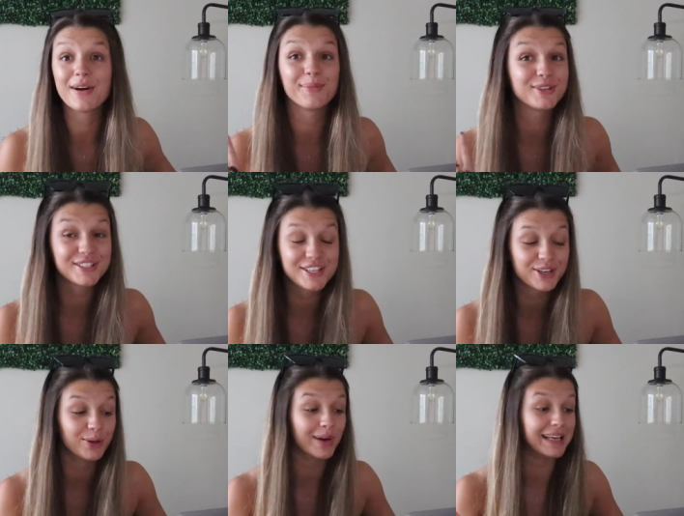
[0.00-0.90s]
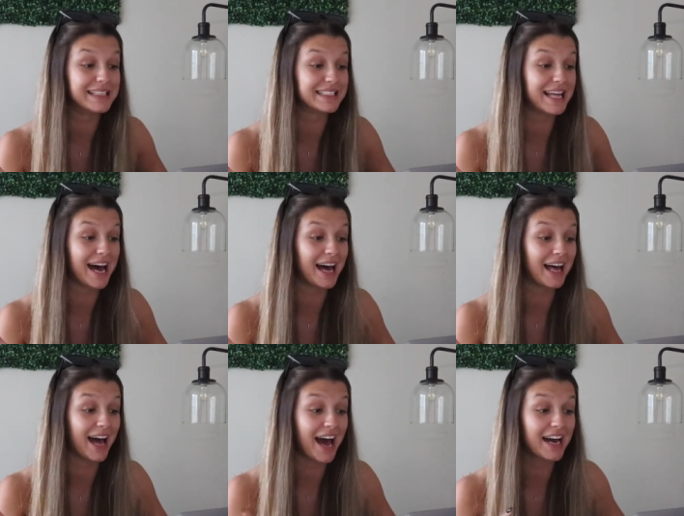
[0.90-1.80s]
number two is
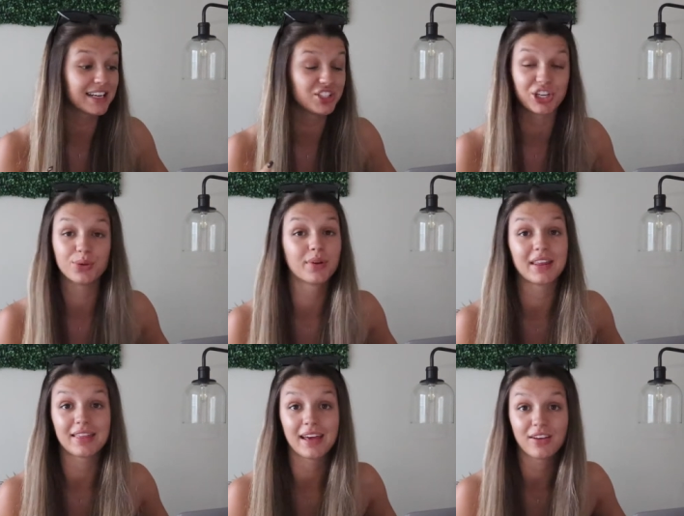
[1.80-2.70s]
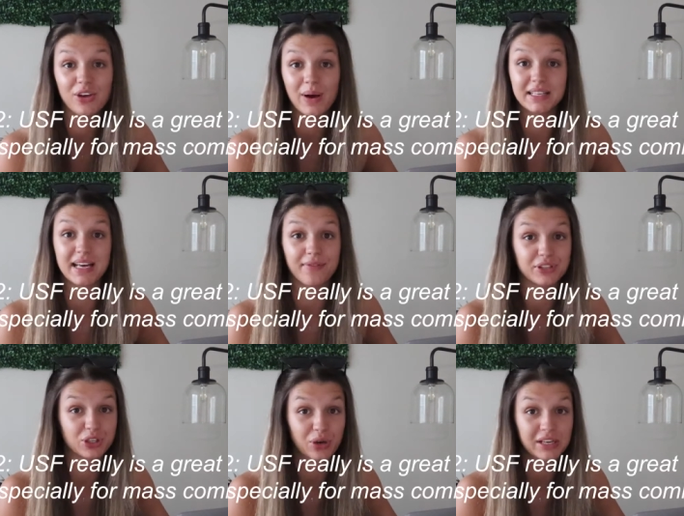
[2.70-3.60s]
that I genuinely think USF
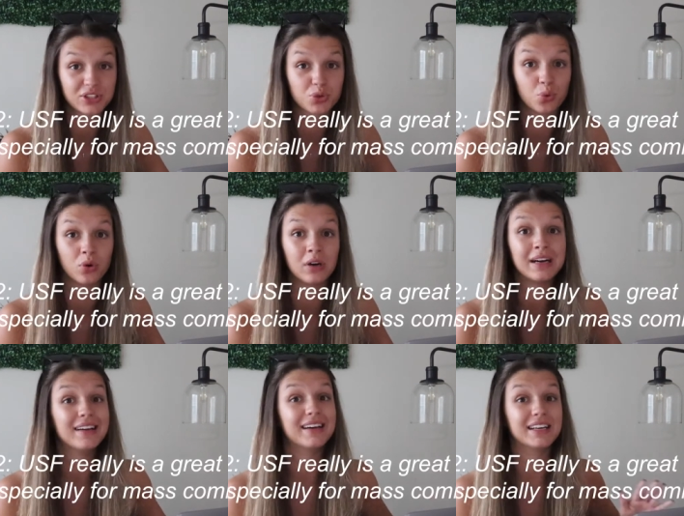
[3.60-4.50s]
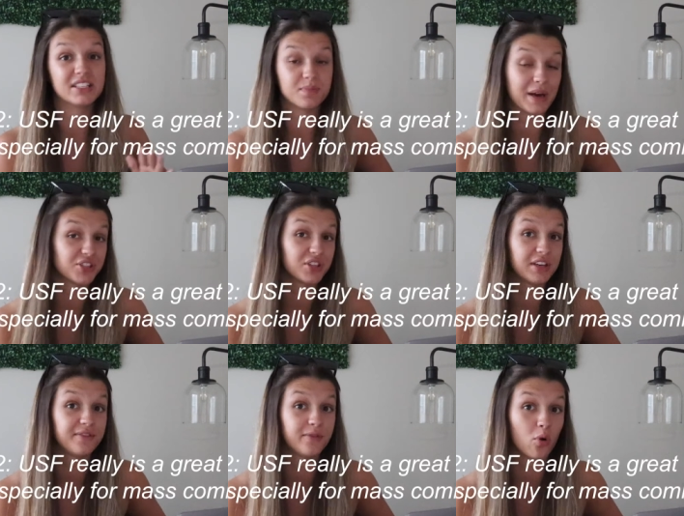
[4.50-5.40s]
is a great school
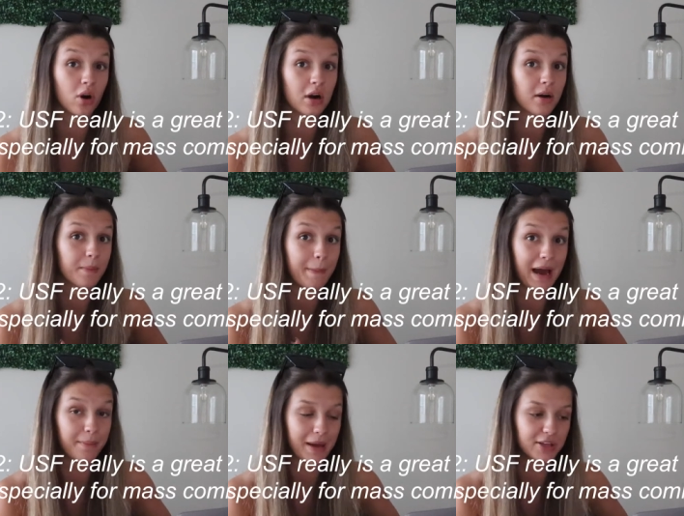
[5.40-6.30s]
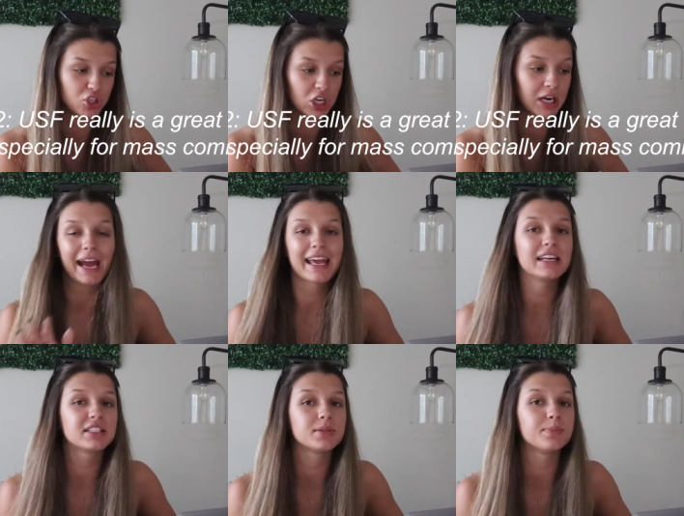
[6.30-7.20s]
especially for my major. I
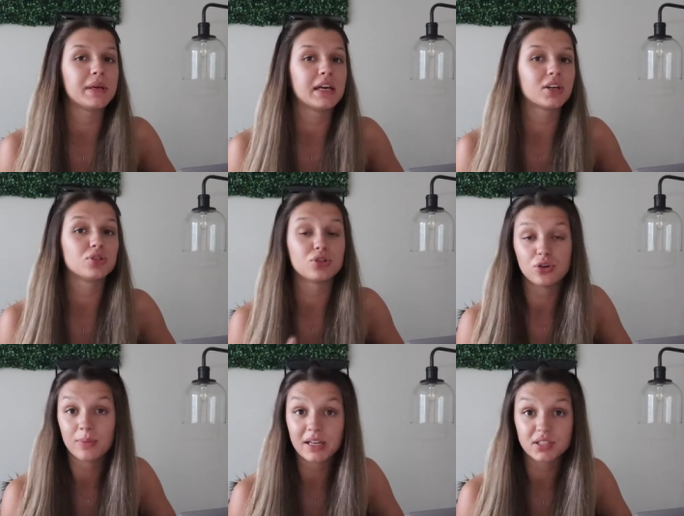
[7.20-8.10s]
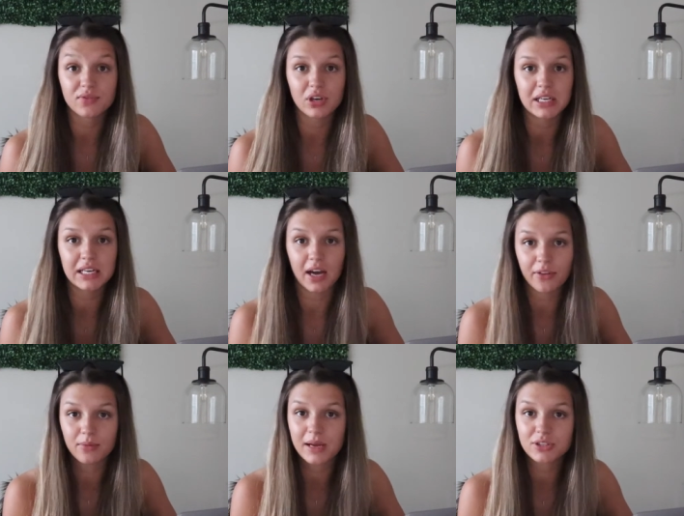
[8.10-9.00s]
can't speak too much for any
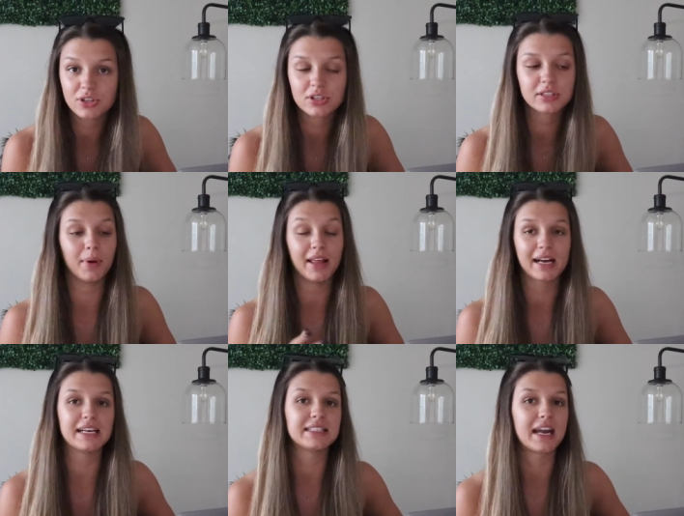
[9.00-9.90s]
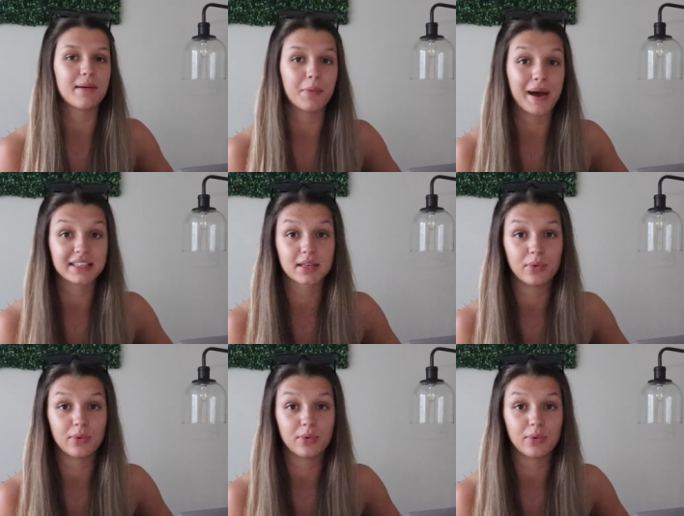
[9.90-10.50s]
other majors, but like I said, I'm a mass